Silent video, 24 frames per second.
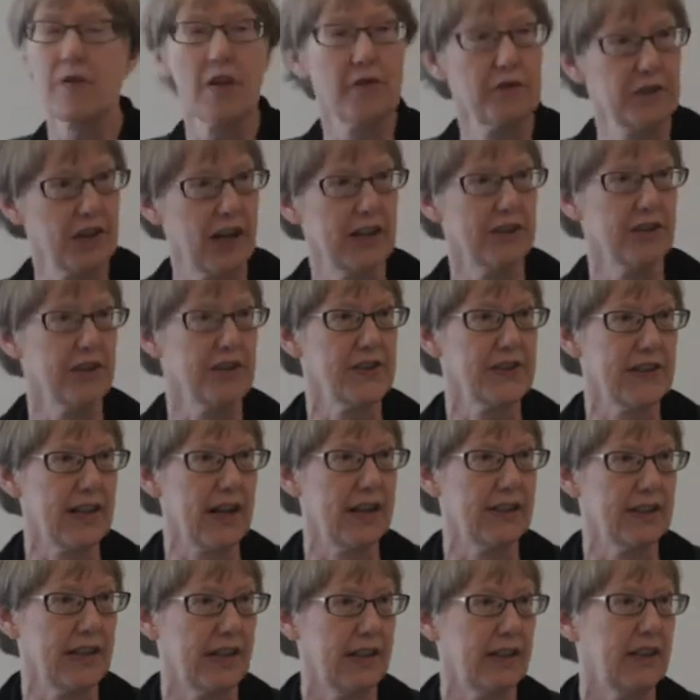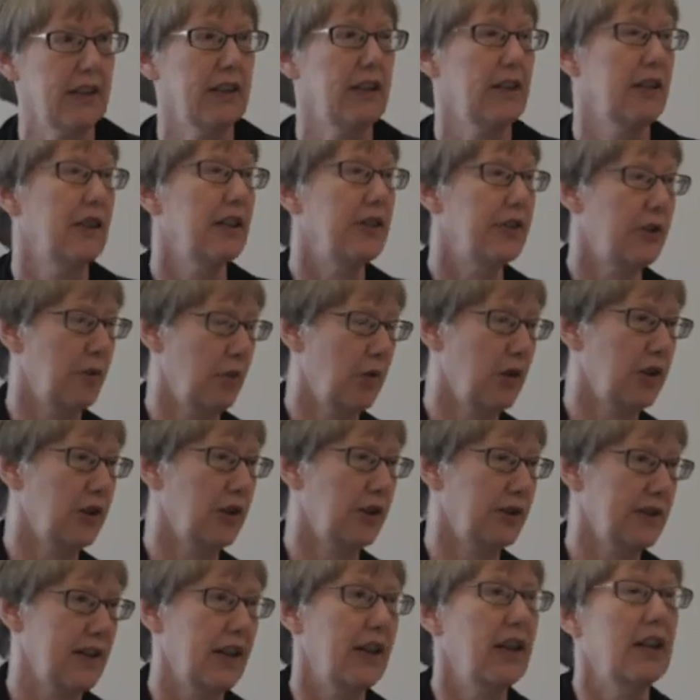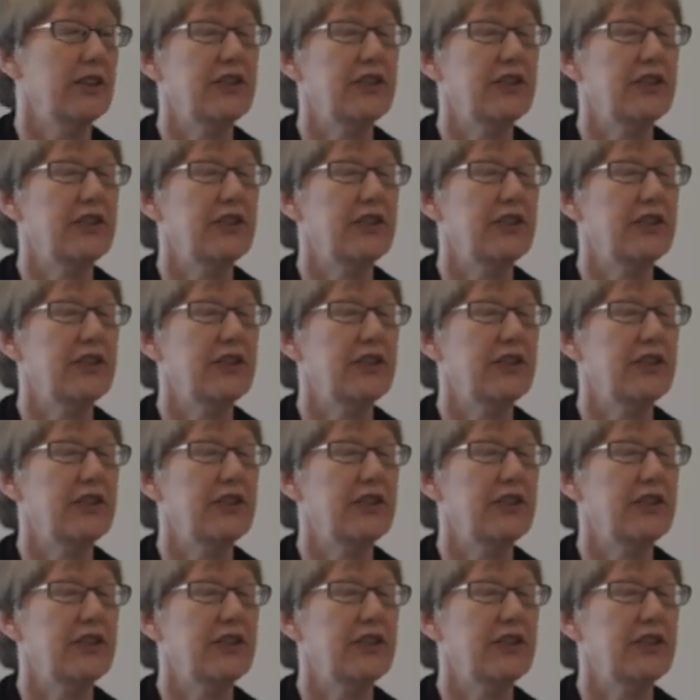for understanding the world.